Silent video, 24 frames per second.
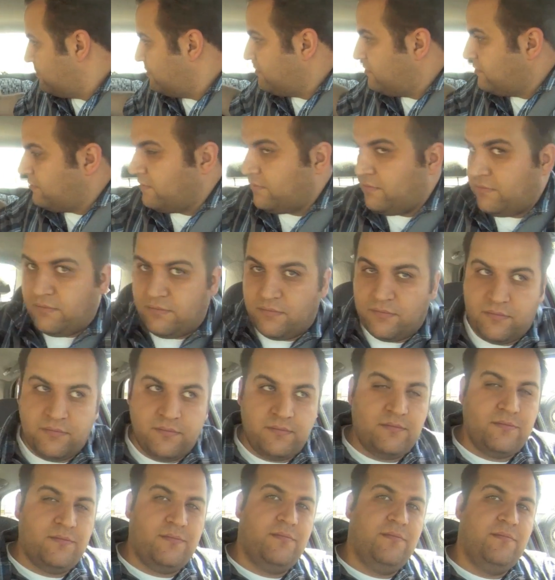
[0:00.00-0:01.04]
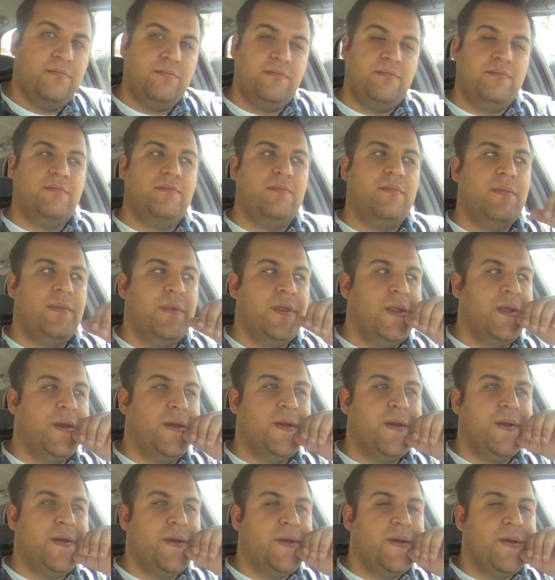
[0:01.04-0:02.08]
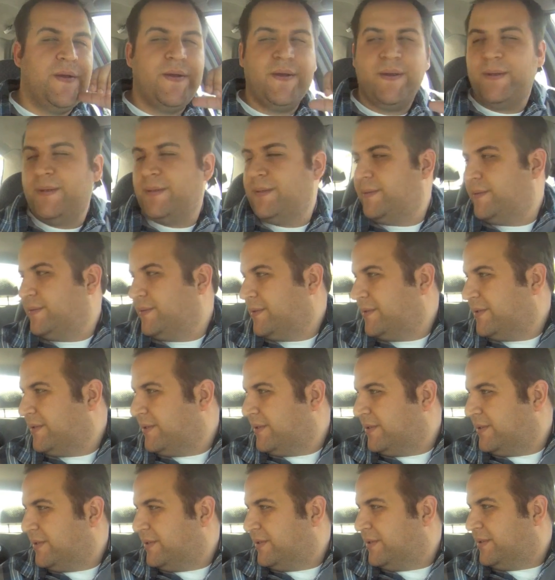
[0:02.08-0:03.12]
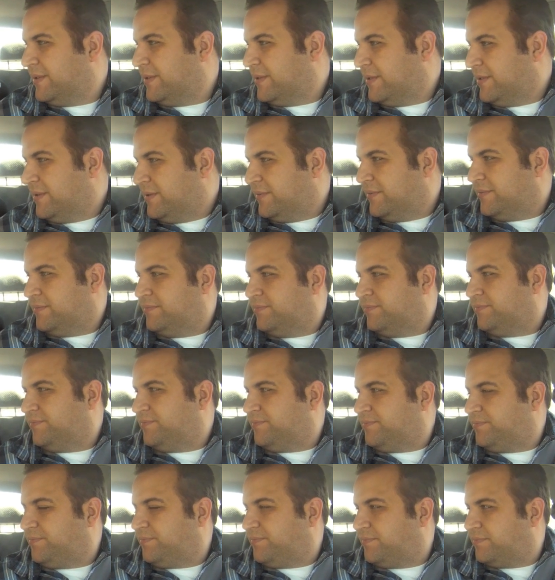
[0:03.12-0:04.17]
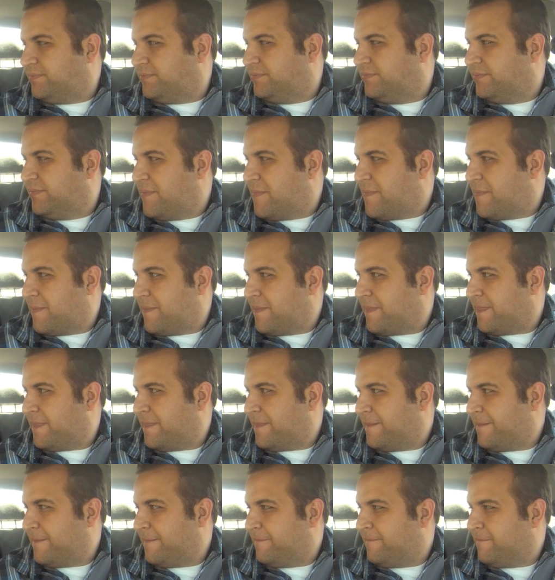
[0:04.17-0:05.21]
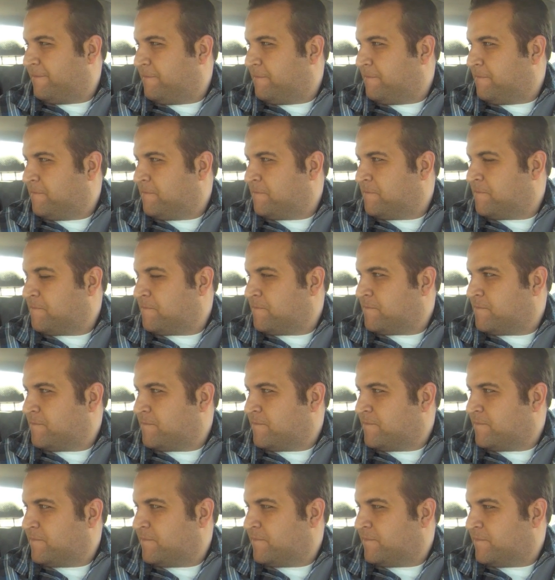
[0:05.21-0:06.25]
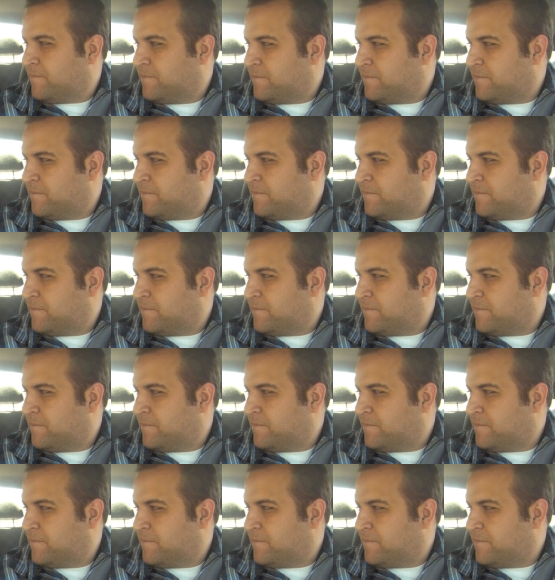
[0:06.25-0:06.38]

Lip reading: This person isn't speaking.